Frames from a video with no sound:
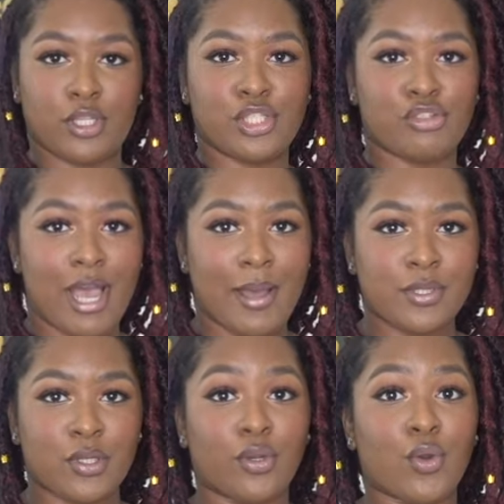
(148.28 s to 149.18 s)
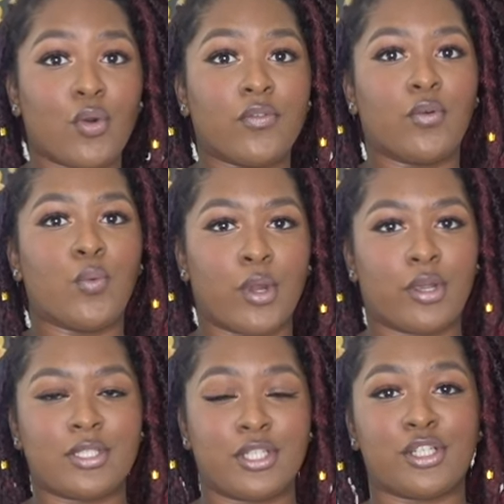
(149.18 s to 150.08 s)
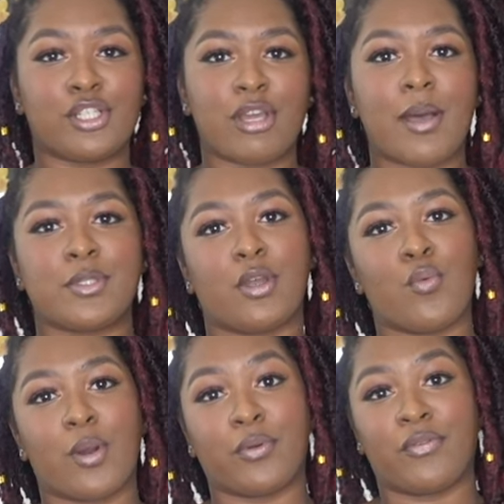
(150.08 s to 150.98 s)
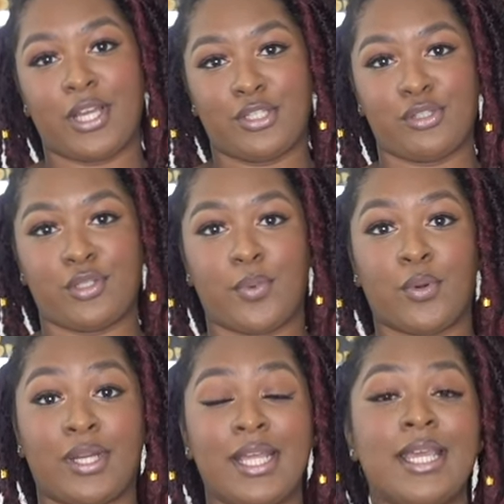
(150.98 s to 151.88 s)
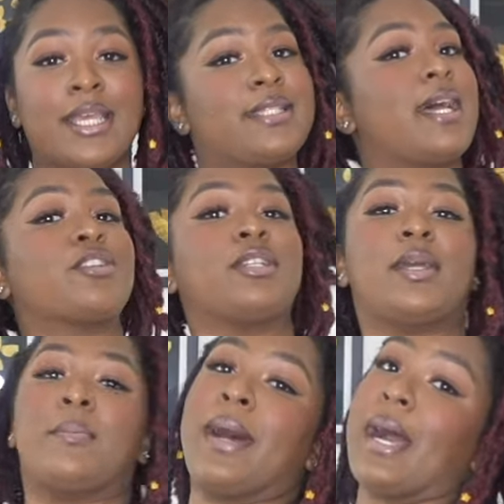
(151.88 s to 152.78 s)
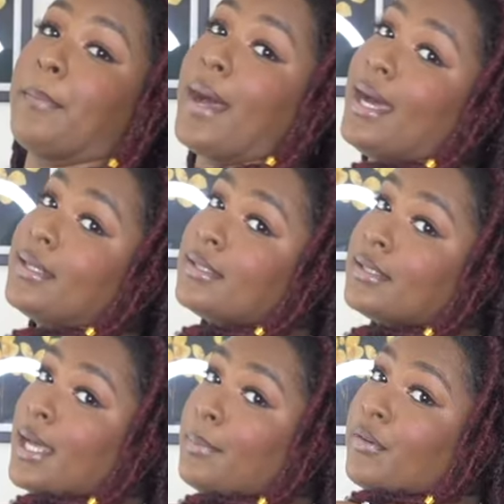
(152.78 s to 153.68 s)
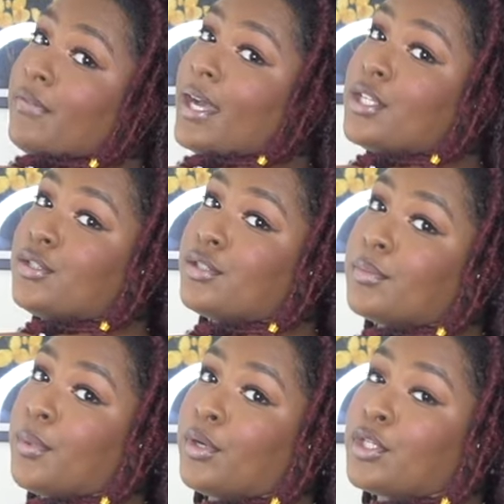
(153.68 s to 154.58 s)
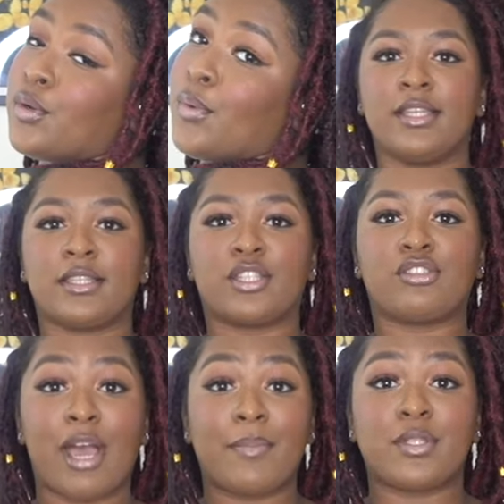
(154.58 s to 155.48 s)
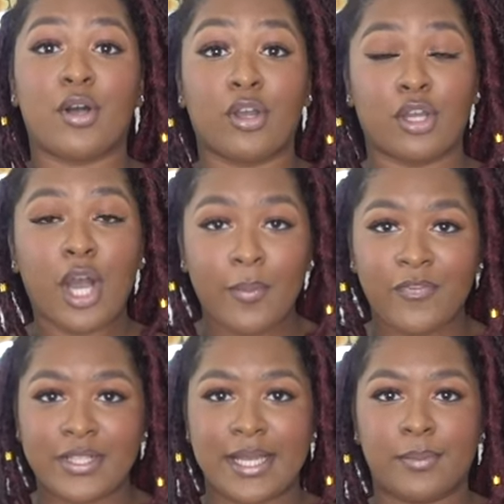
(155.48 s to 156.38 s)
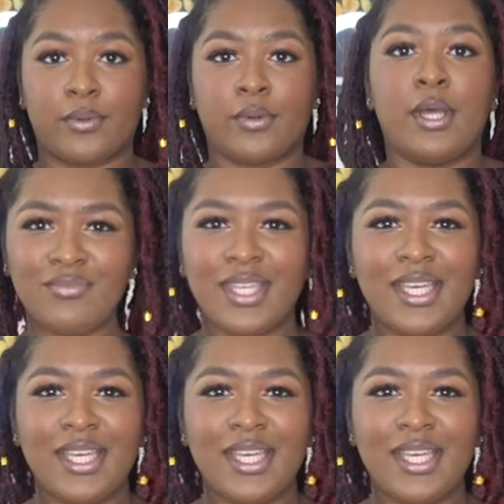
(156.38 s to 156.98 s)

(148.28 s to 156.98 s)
straps are overworked. Your straps aren't what provide you support. It's actually your back band that provides you support. So the straps are comfortable.